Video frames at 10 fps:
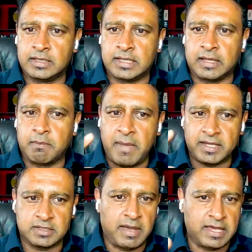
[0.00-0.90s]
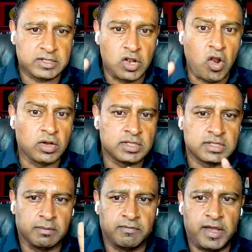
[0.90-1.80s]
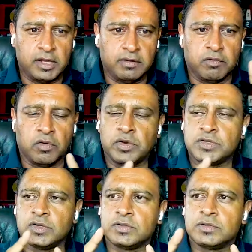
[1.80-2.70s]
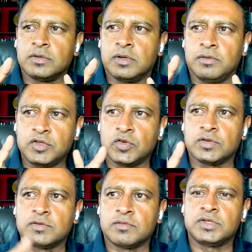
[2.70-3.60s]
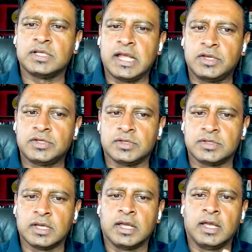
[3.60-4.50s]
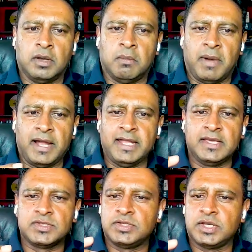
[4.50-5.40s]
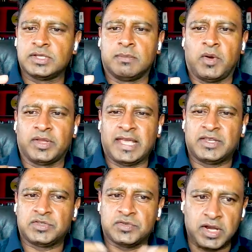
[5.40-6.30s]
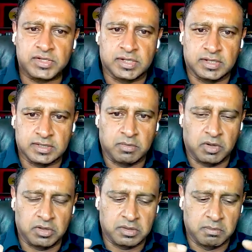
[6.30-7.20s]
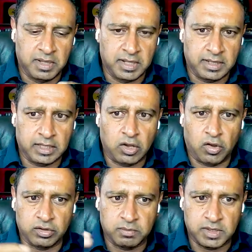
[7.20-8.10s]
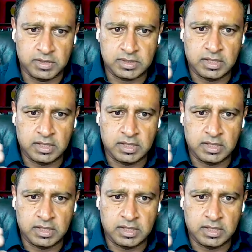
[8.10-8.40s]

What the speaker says: that maximize long-term value for resource-rich nations. Mining isn't just about extraction, it's about building economies.